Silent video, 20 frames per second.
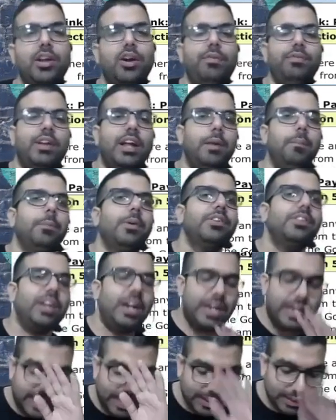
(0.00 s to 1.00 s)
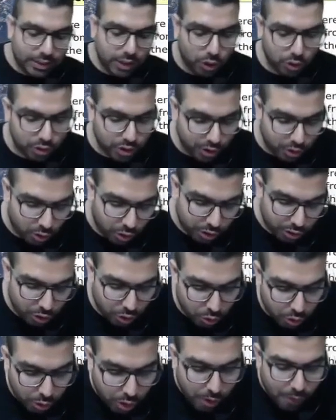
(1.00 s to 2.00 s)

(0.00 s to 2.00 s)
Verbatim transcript: 10%, 10,000 on you.